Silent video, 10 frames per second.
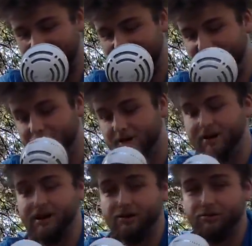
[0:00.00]

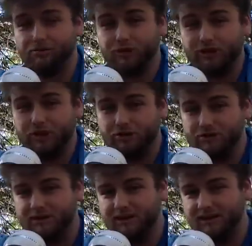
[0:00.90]
Anyone who really
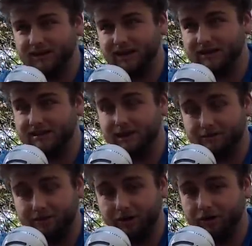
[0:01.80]
knows me has
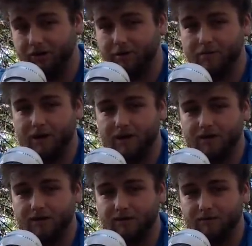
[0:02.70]
definitely heard about
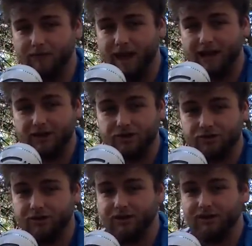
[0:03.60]
my back
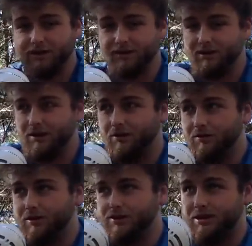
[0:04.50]
injury,
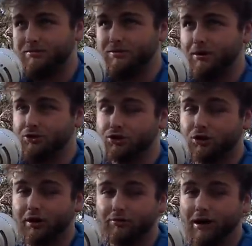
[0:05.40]
because I'm
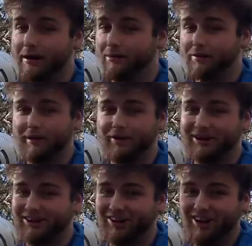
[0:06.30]
sure I ramble about
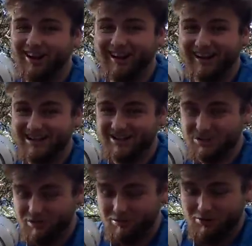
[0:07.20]
it a lot, as I
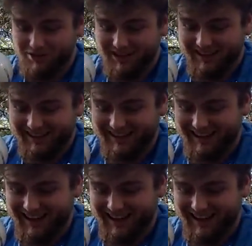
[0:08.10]
do with most things.